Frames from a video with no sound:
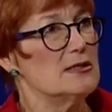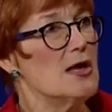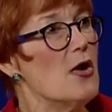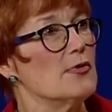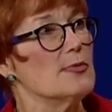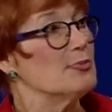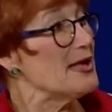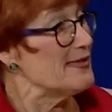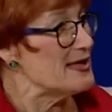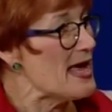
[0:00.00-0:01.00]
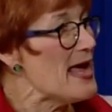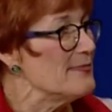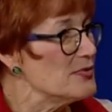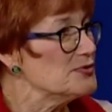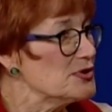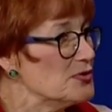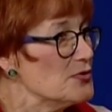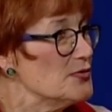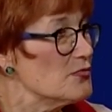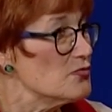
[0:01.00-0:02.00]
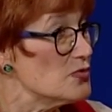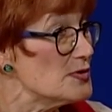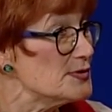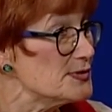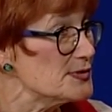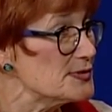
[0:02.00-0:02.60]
No, you play the game. Don't you learn the rules?